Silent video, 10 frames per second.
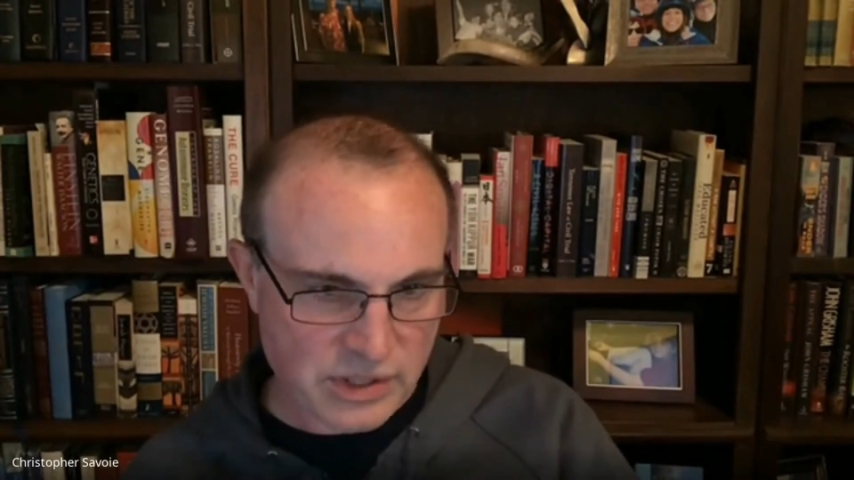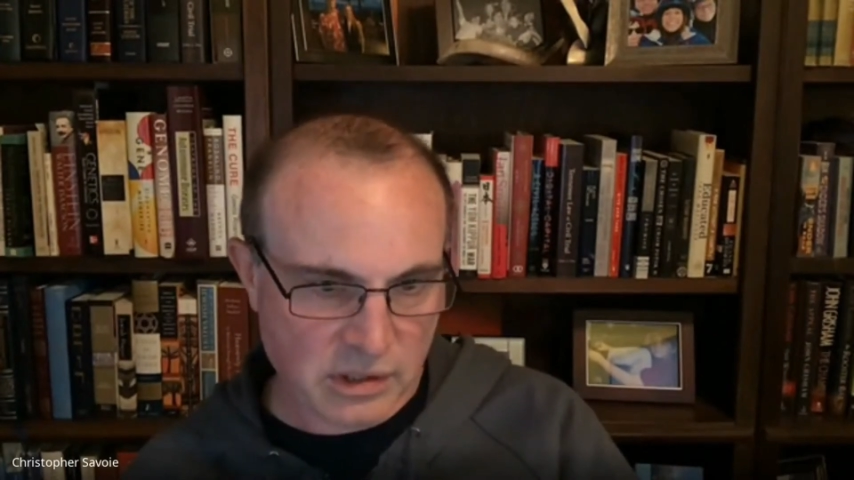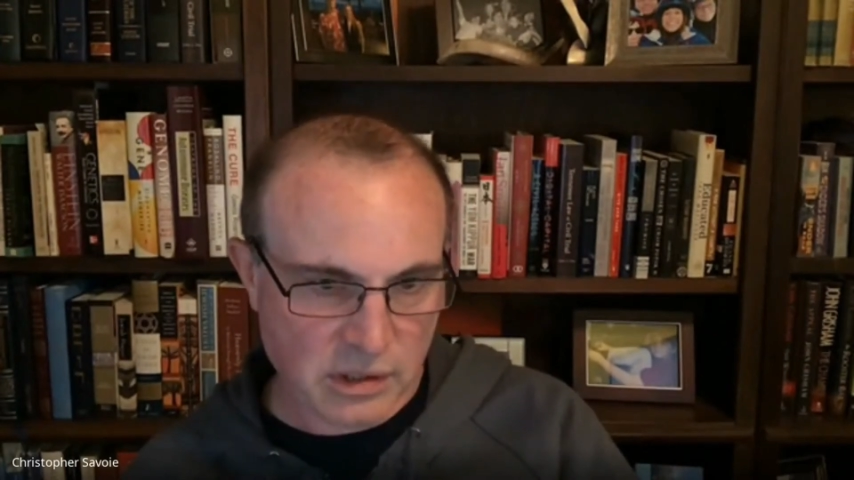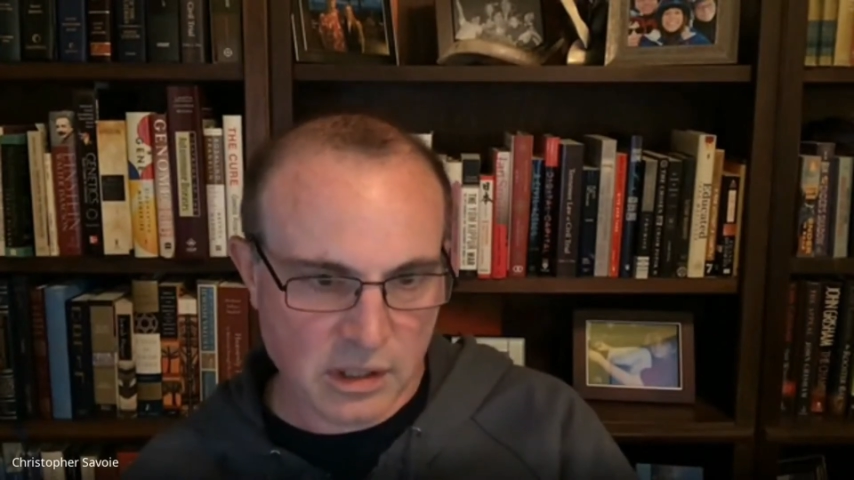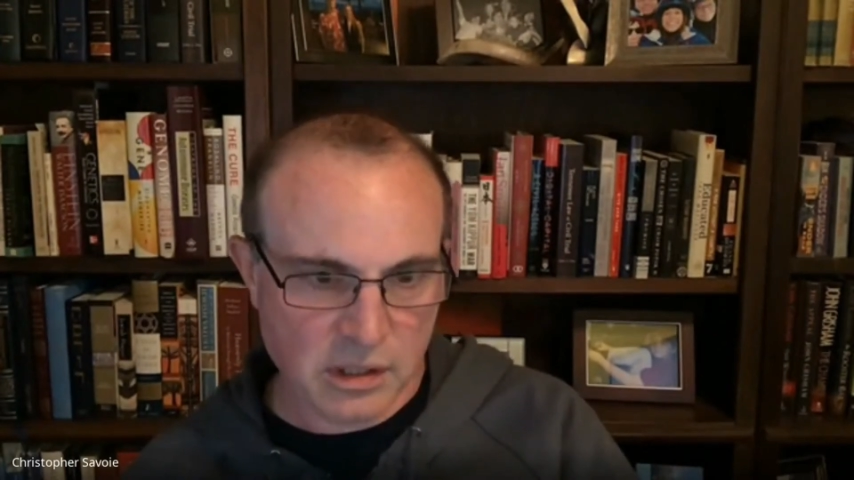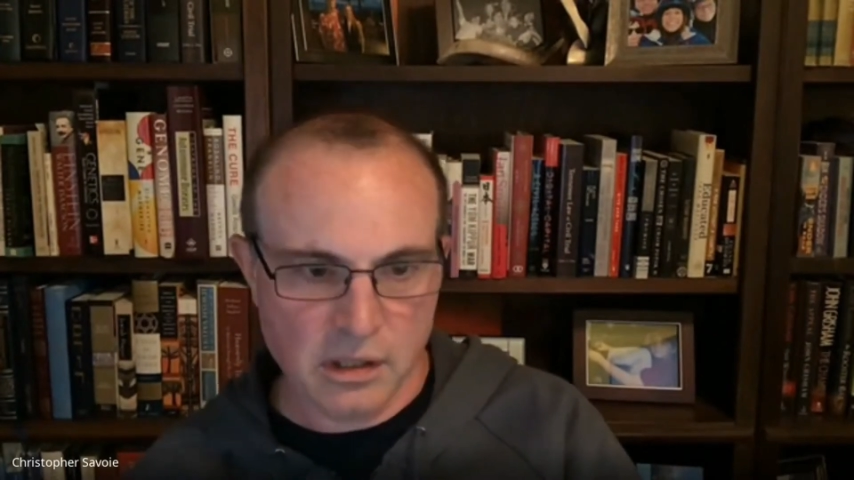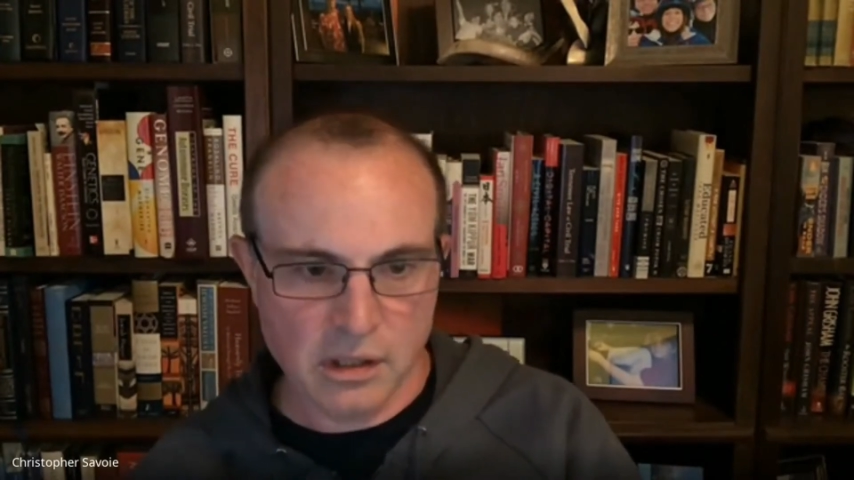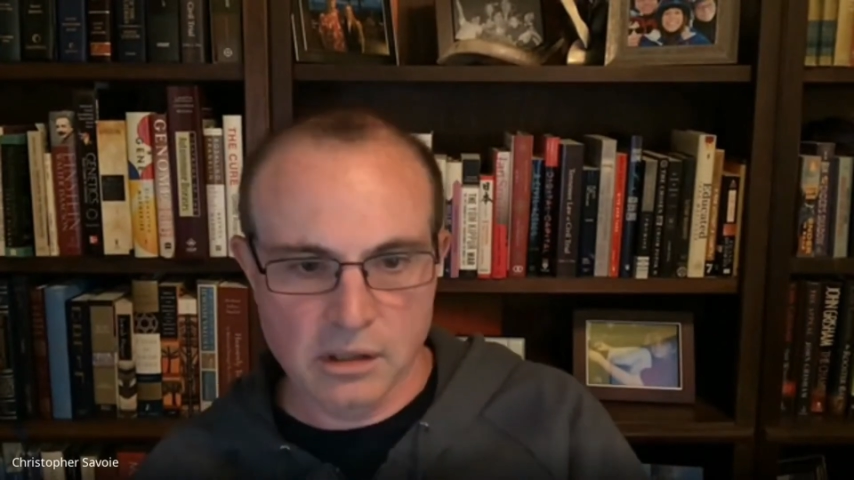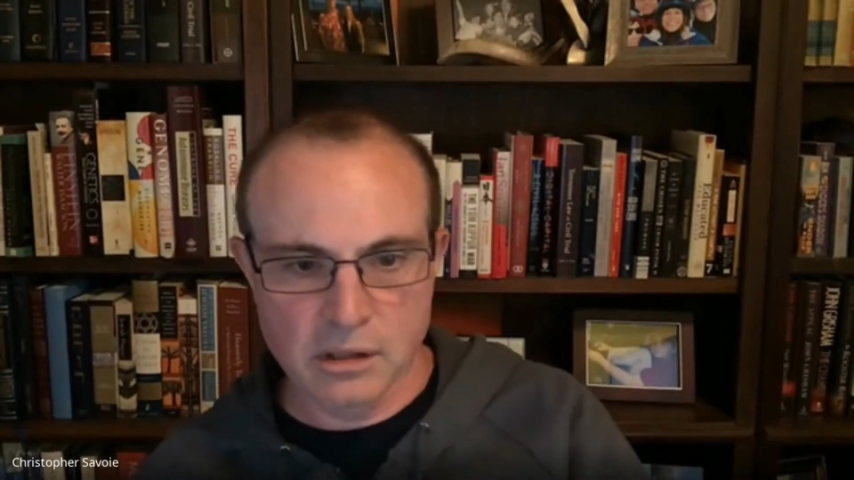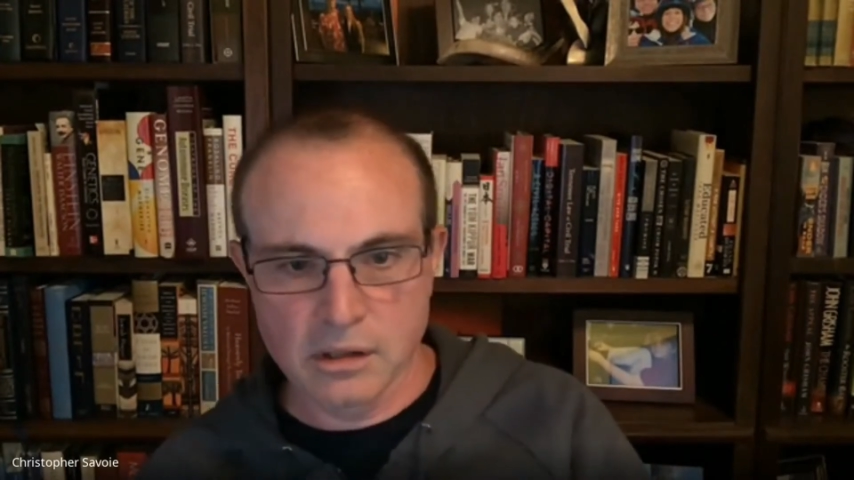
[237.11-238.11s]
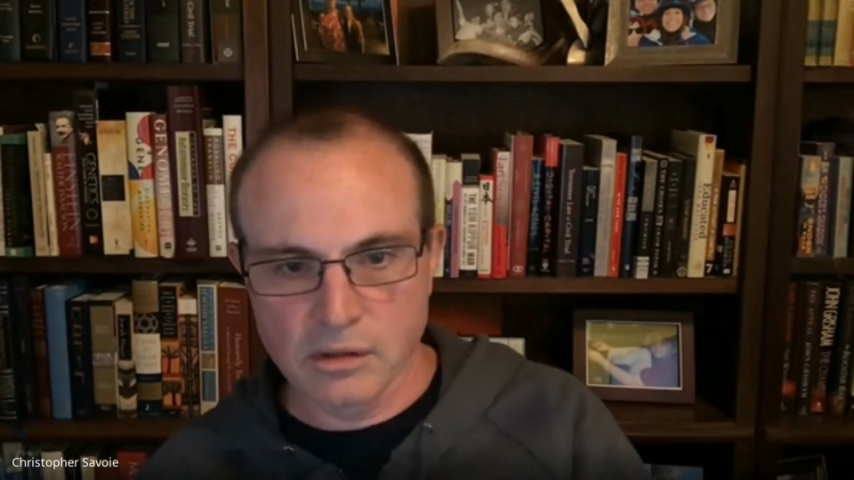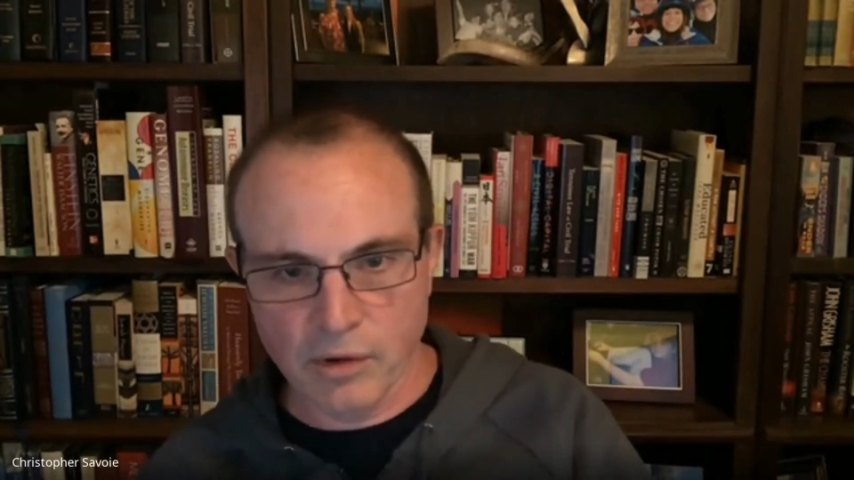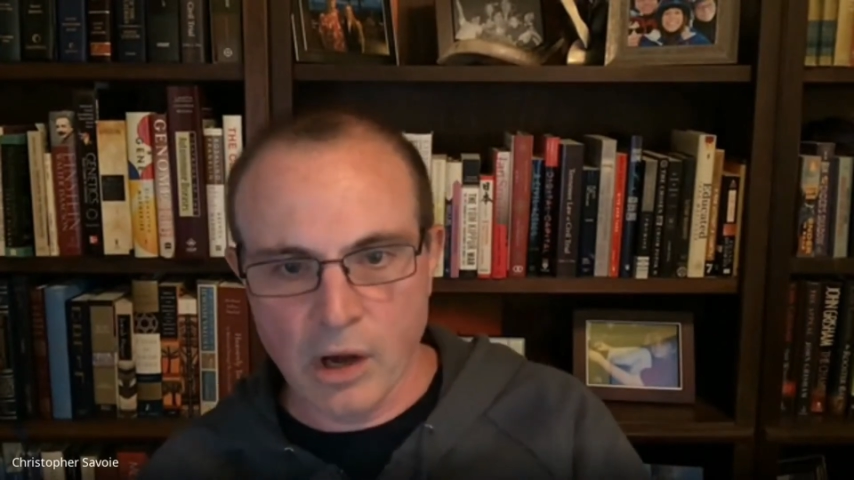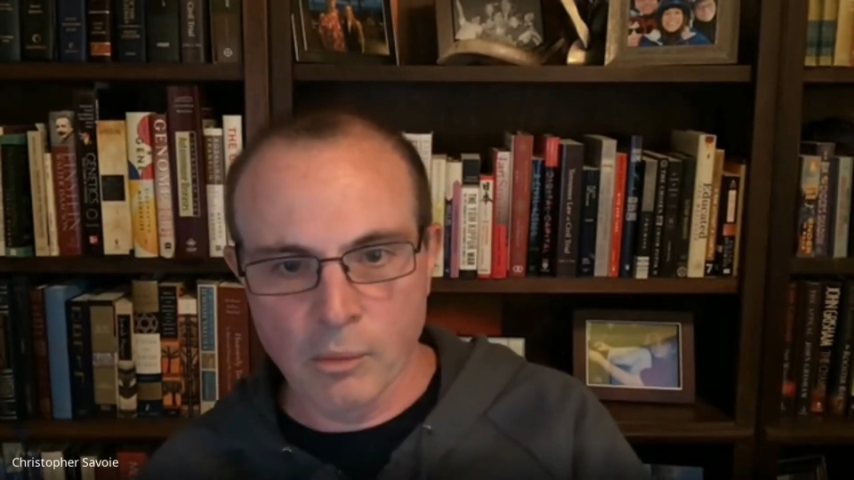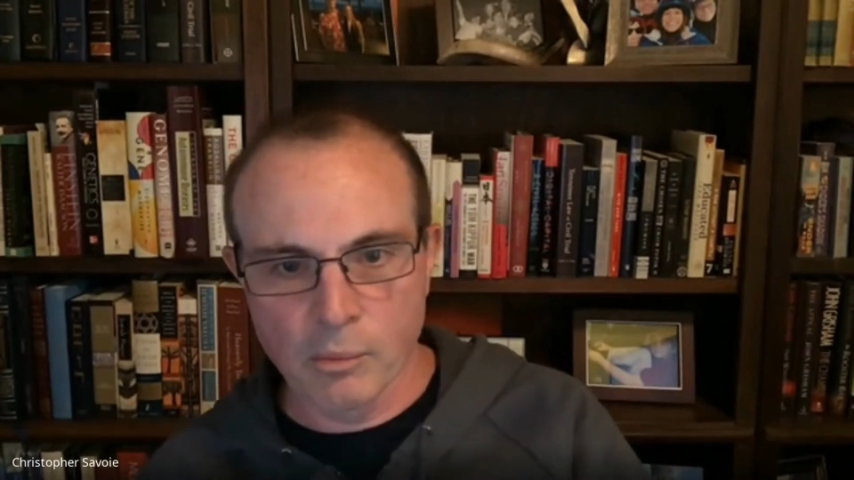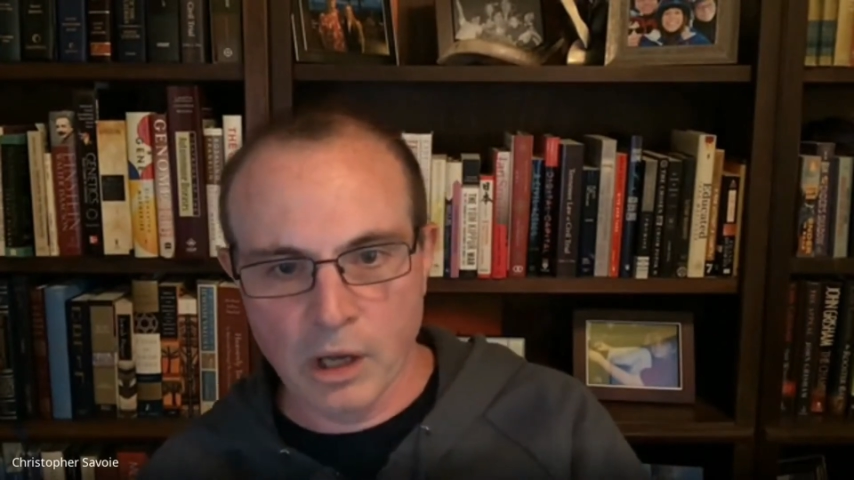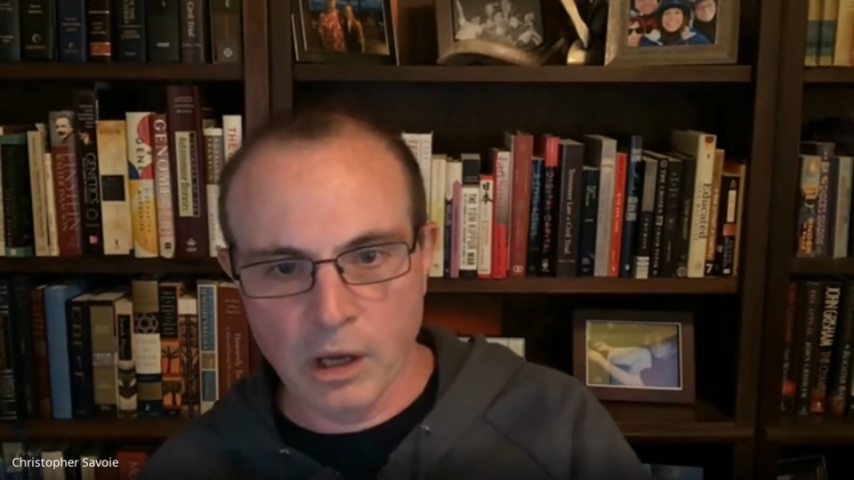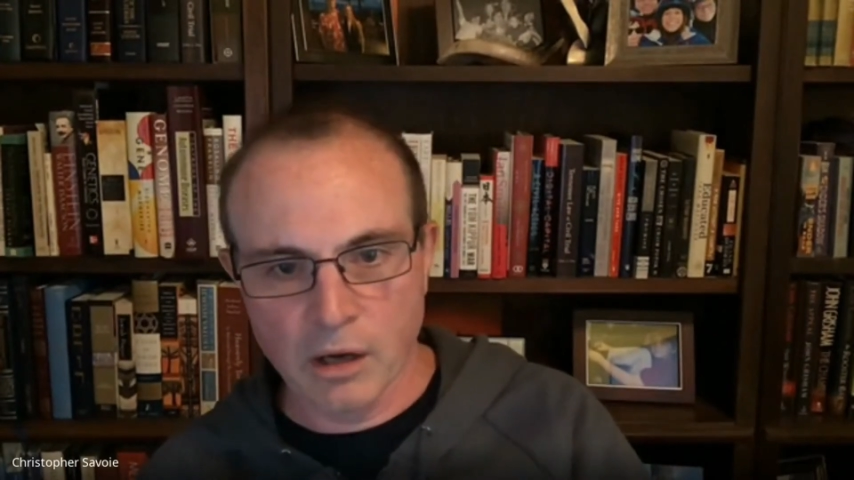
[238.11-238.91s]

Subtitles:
in the realm